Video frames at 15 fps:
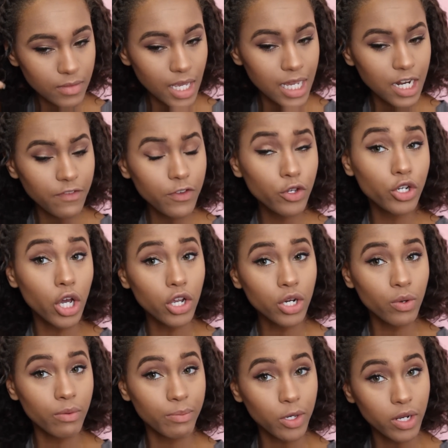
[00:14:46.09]
And if you don't know
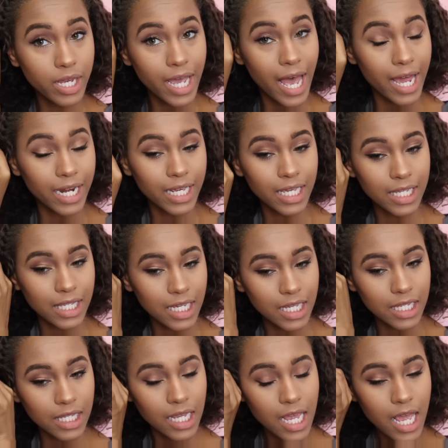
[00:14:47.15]
what BeautyCon is,
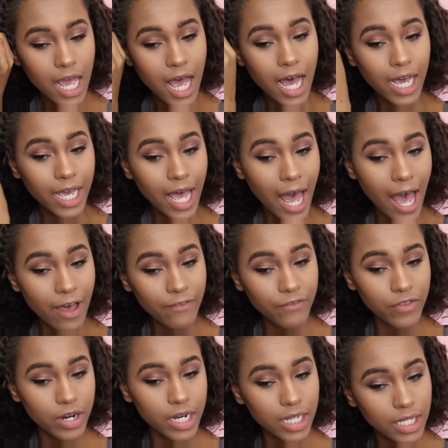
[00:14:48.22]
it's a
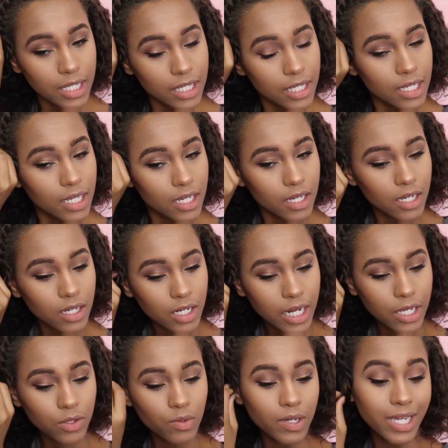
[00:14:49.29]
conference.
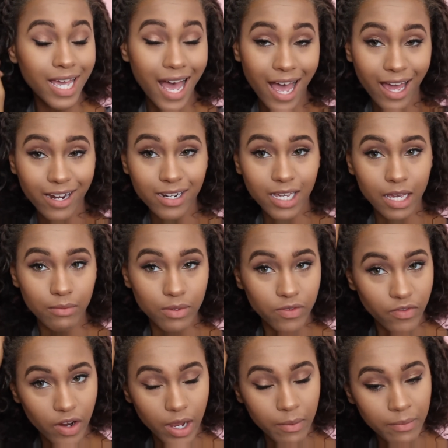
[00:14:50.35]
That's what con comes
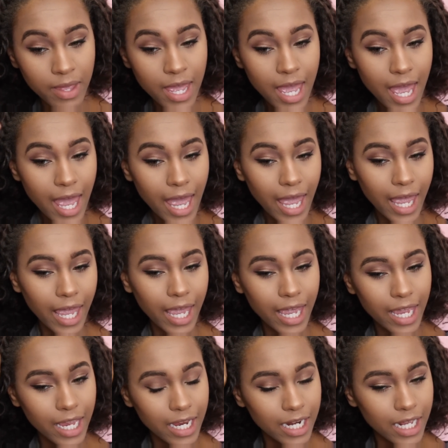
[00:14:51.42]
from.
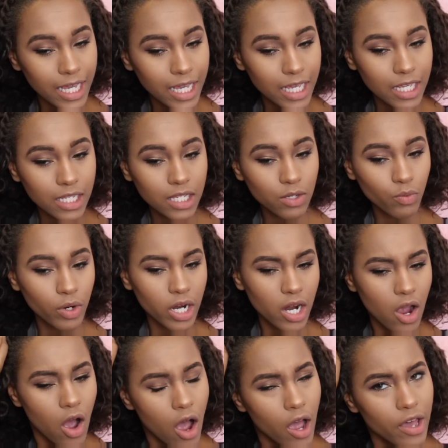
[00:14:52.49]
And it's where
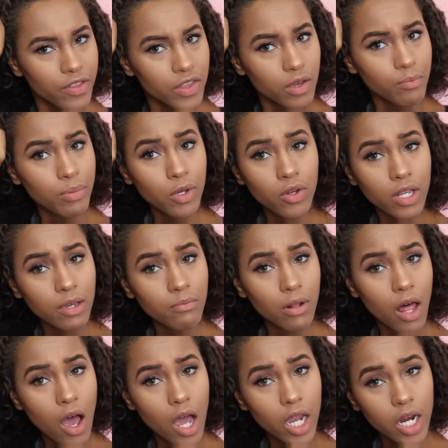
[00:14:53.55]
all the beauty
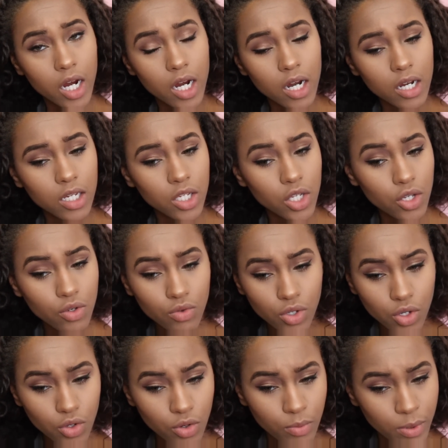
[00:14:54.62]
bloggers,
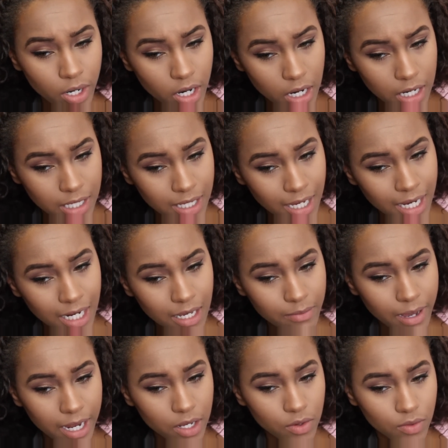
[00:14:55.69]
YouTubers,
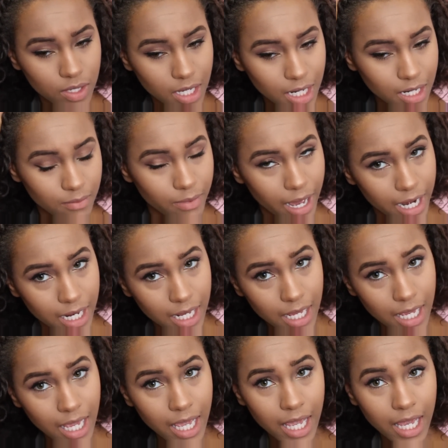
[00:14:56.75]
anybody who's
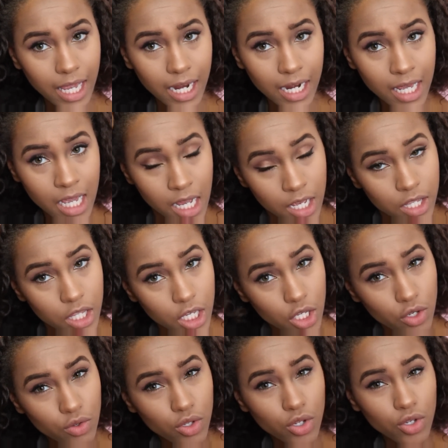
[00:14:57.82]
anybody in the
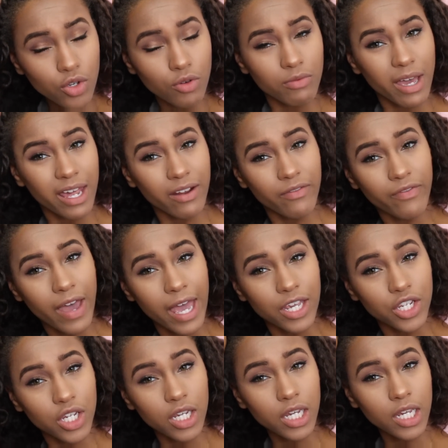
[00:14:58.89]
YouTube kind of
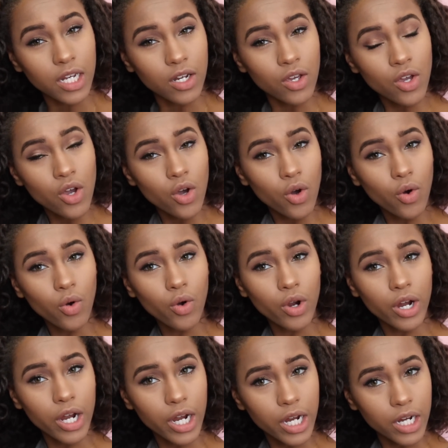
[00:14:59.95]
fashion
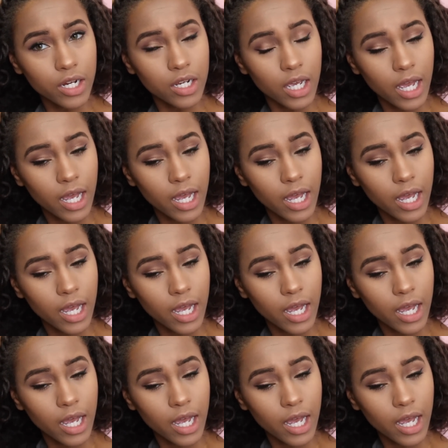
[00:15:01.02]
or